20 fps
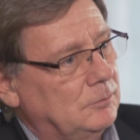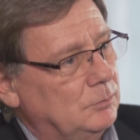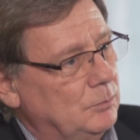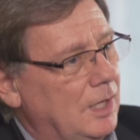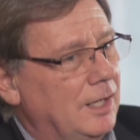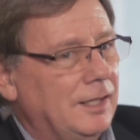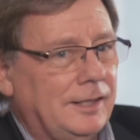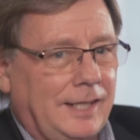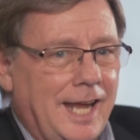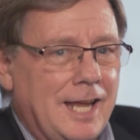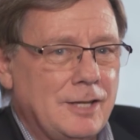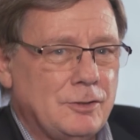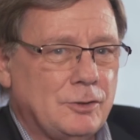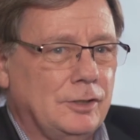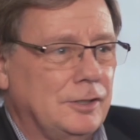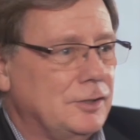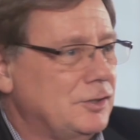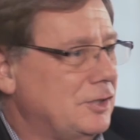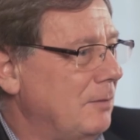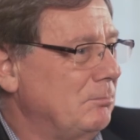well,
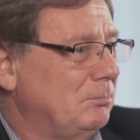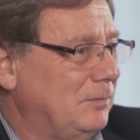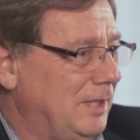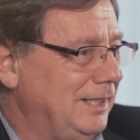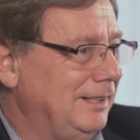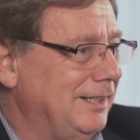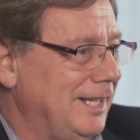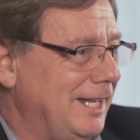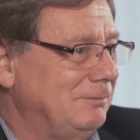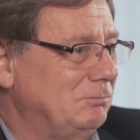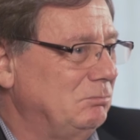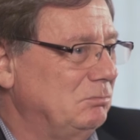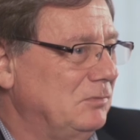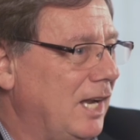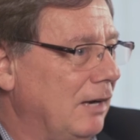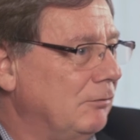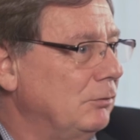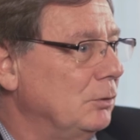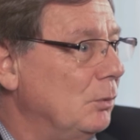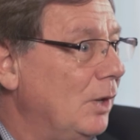cancer is something that
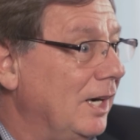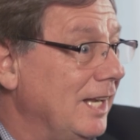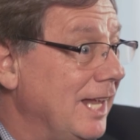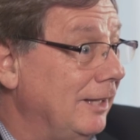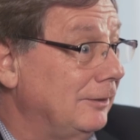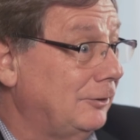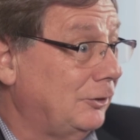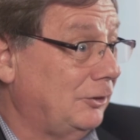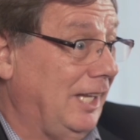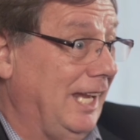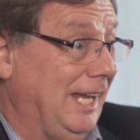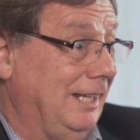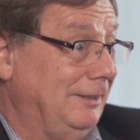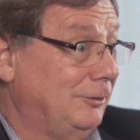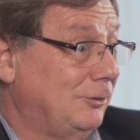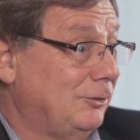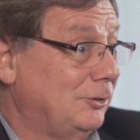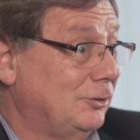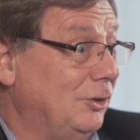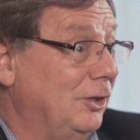everyone else
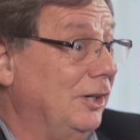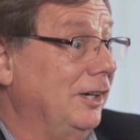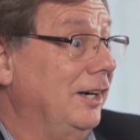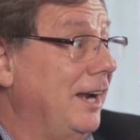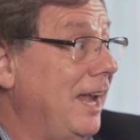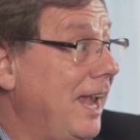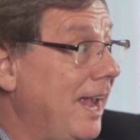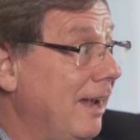gets or